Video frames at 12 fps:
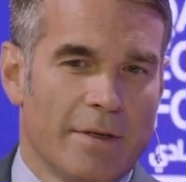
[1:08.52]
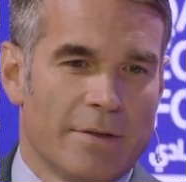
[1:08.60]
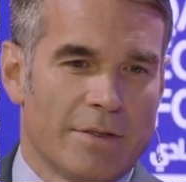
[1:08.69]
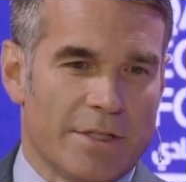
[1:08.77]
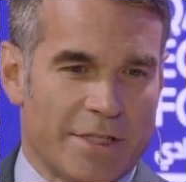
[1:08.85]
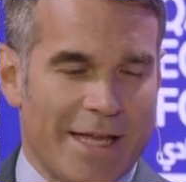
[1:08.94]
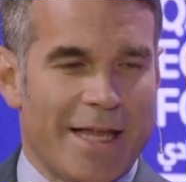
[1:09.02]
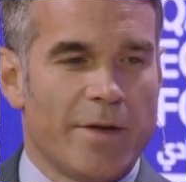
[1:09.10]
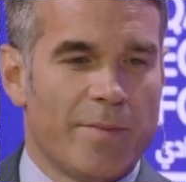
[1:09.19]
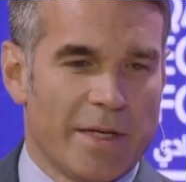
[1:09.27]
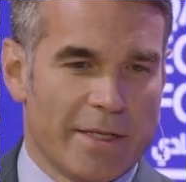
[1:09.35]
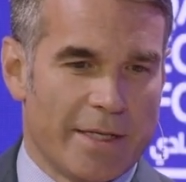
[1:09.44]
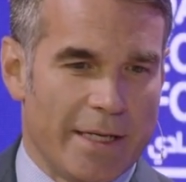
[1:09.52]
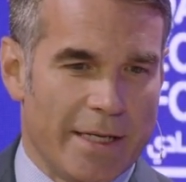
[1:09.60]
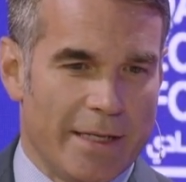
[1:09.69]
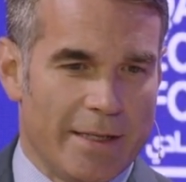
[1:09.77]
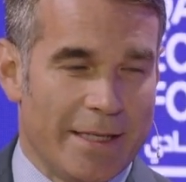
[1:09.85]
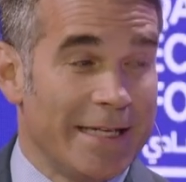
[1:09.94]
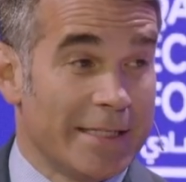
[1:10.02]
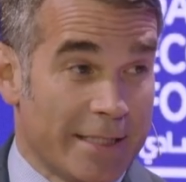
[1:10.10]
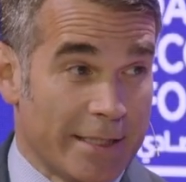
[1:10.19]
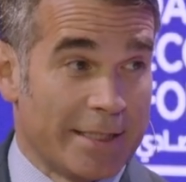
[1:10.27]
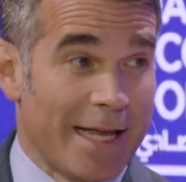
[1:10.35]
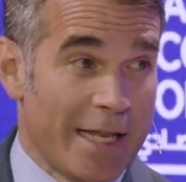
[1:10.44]
sustainability, these
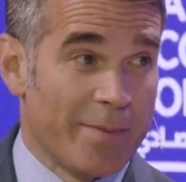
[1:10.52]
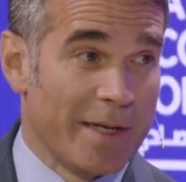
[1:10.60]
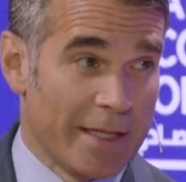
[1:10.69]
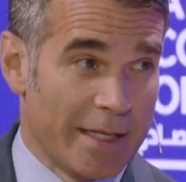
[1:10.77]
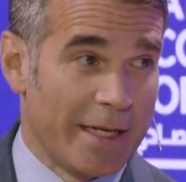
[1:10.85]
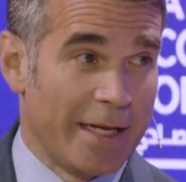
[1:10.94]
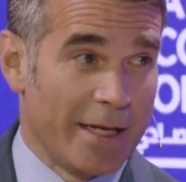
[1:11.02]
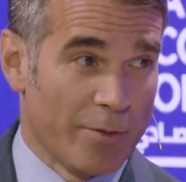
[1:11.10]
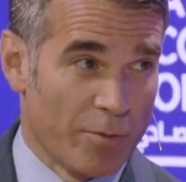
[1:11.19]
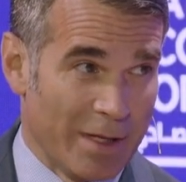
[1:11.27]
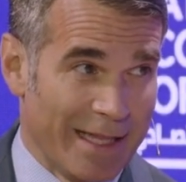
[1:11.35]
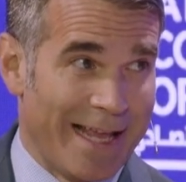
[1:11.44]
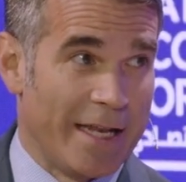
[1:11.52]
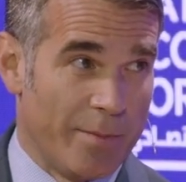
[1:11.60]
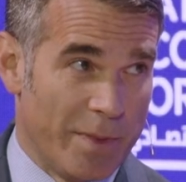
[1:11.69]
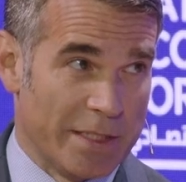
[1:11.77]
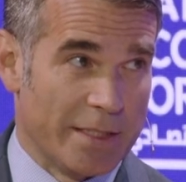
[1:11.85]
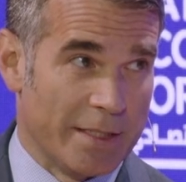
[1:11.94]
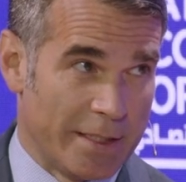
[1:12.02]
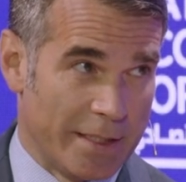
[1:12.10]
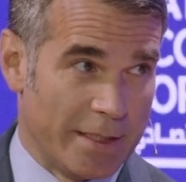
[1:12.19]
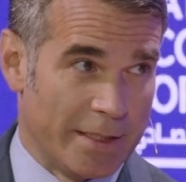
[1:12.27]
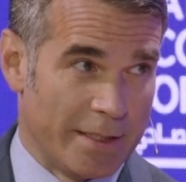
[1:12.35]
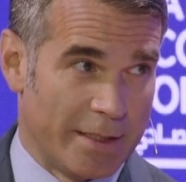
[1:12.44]
sustainability-related
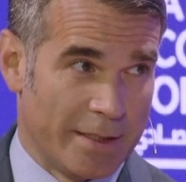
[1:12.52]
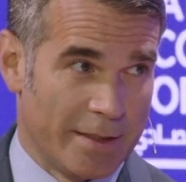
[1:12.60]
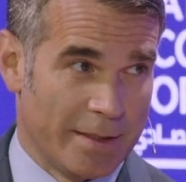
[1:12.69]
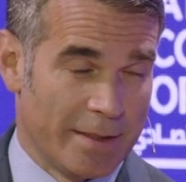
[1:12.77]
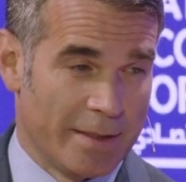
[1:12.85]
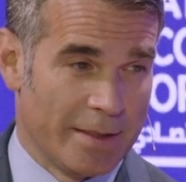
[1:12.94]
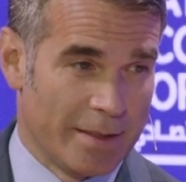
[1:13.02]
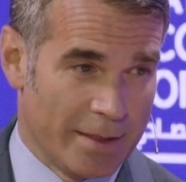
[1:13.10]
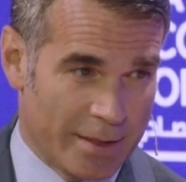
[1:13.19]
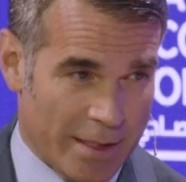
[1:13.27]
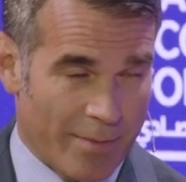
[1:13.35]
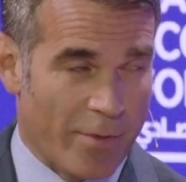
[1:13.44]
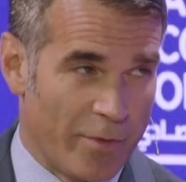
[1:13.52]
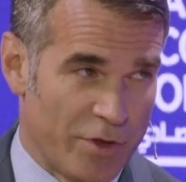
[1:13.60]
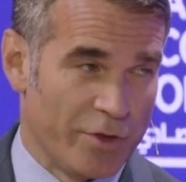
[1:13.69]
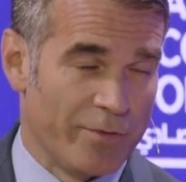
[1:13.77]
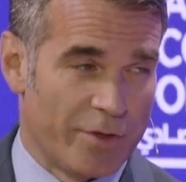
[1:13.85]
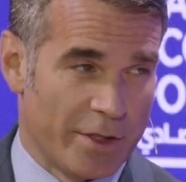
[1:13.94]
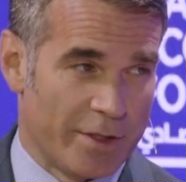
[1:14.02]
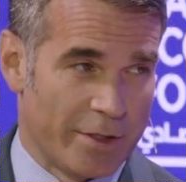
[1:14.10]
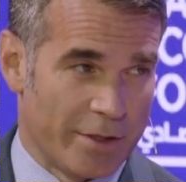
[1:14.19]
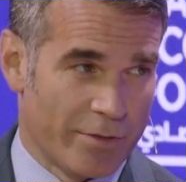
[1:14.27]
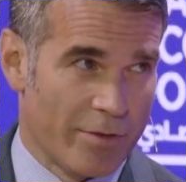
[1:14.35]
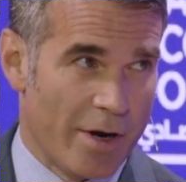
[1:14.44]
businesses, some of which you've just
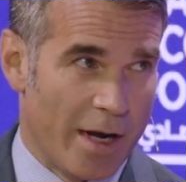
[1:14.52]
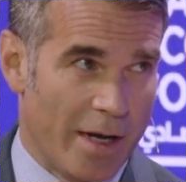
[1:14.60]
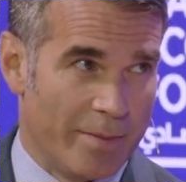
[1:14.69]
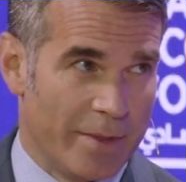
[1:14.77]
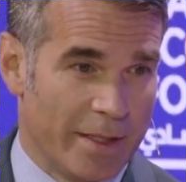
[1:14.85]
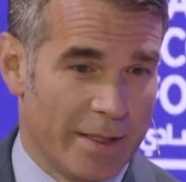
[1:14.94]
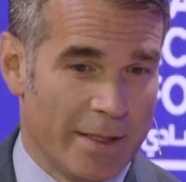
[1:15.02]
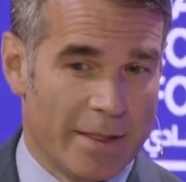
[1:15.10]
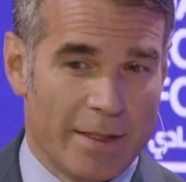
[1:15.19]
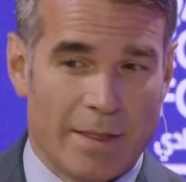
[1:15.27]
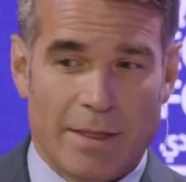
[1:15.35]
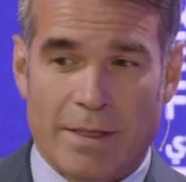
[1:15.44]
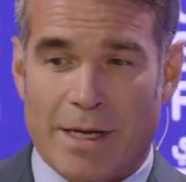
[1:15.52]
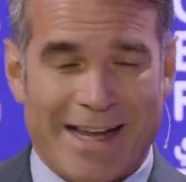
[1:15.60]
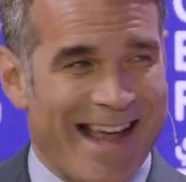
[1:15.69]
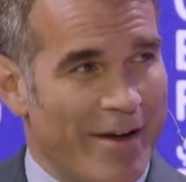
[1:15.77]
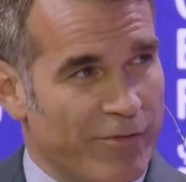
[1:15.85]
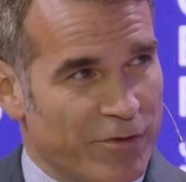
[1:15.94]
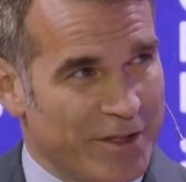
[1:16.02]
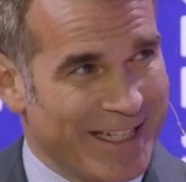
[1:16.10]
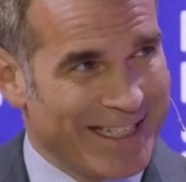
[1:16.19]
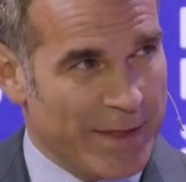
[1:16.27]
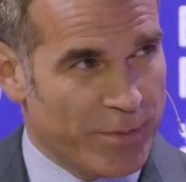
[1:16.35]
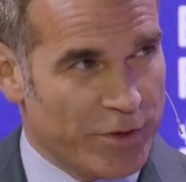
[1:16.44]
described, account for
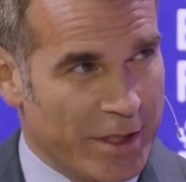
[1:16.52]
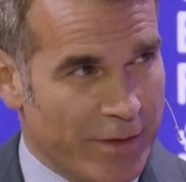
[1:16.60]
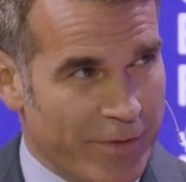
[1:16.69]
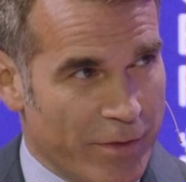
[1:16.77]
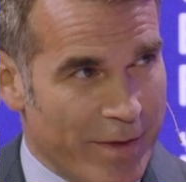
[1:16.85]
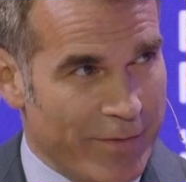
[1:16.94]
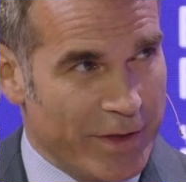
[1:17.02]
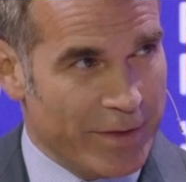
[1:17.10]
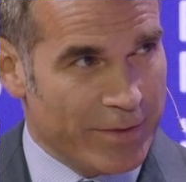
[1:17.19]
60% of your revenue?